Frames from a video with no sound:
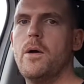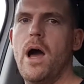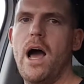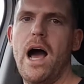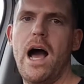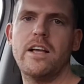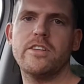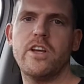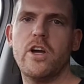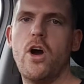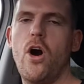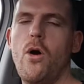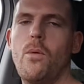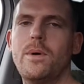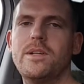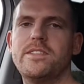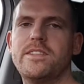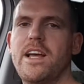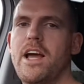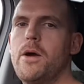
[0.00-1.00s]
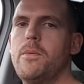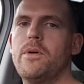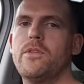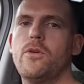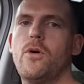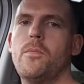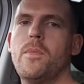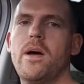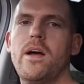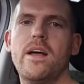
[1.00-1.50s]
As I always say with
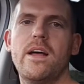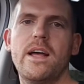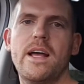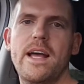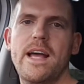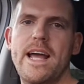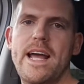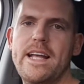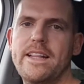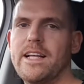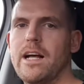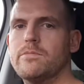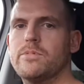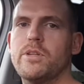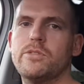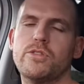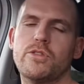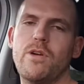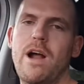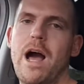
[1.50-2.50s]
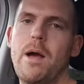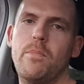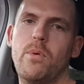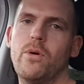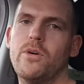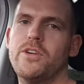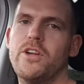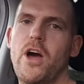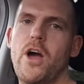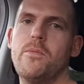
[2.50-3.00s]
them, hit that subscribe
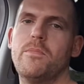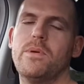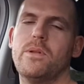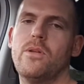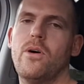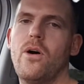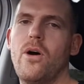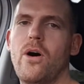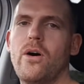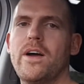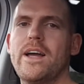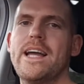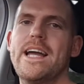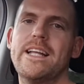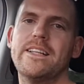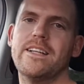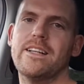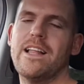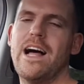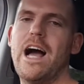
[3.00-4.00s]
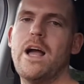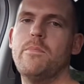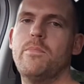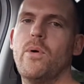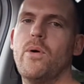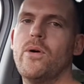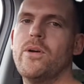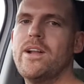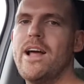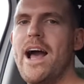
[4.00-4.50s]
button down below, hit the like
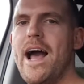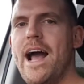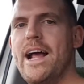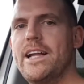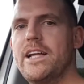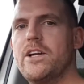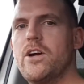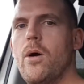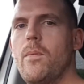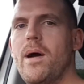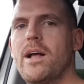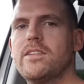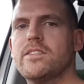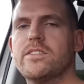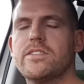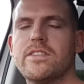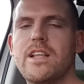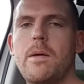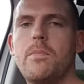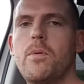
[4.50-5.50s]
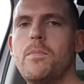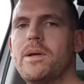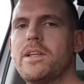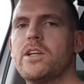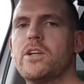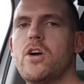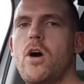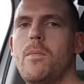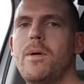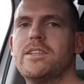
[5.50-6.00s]
button, any comments, slap them in
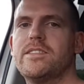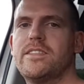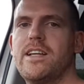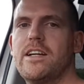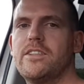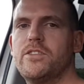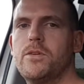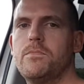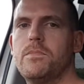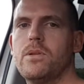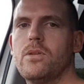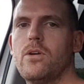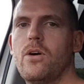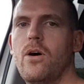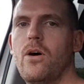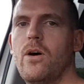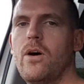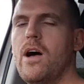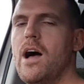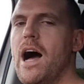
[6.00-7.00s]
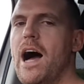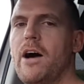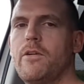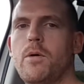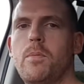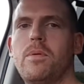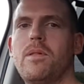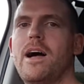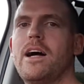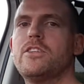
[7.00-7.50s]
the comment section below. I
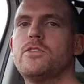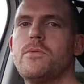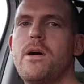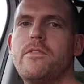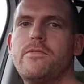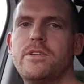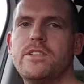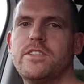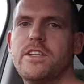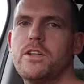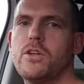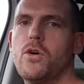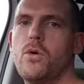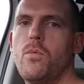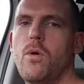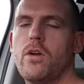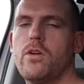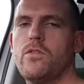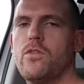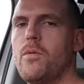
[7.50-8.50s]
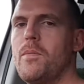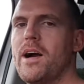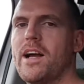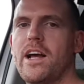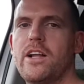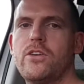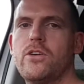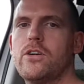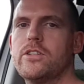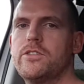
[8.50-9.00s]
reply to every single one of them. I
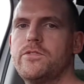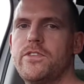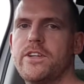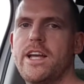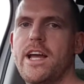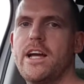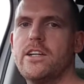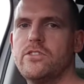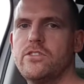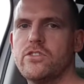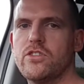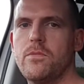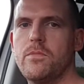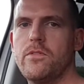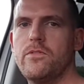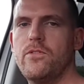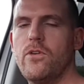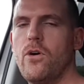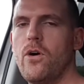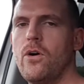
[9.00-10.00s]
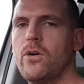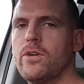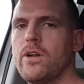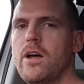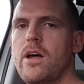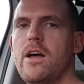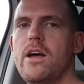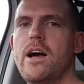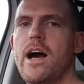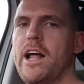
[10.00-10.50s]
get notifications on my phone,
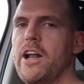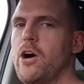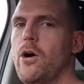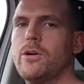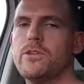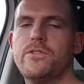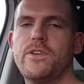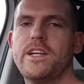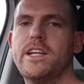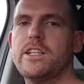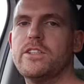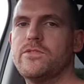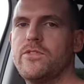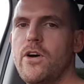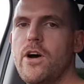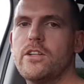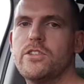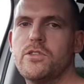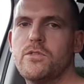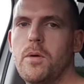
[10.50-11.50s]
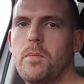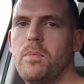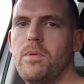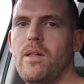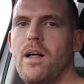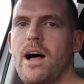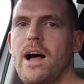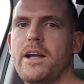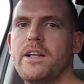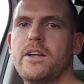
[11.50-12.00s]
and I always think it's fair to
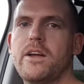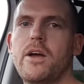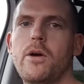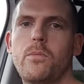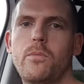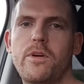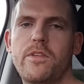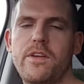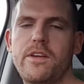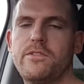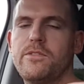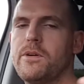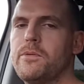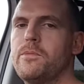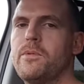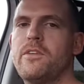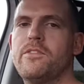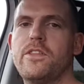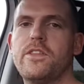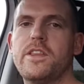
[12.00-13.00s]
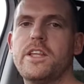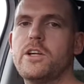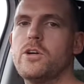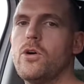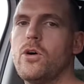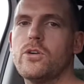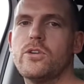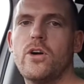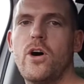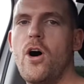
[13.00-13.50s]
reply with either whether they're
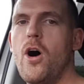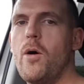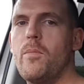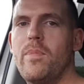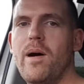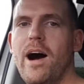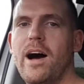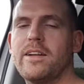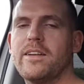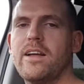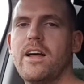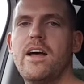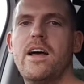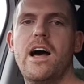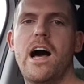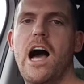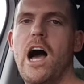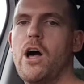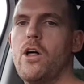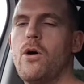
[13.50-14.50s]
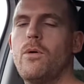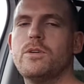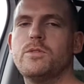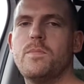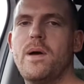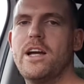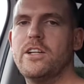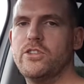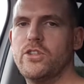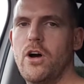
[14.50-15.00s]
good or bad. I always
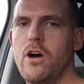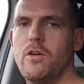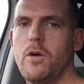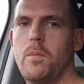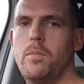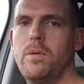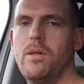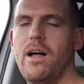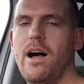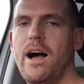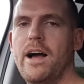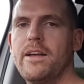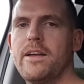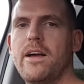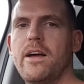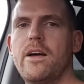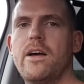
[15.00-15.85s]
make sure I reply.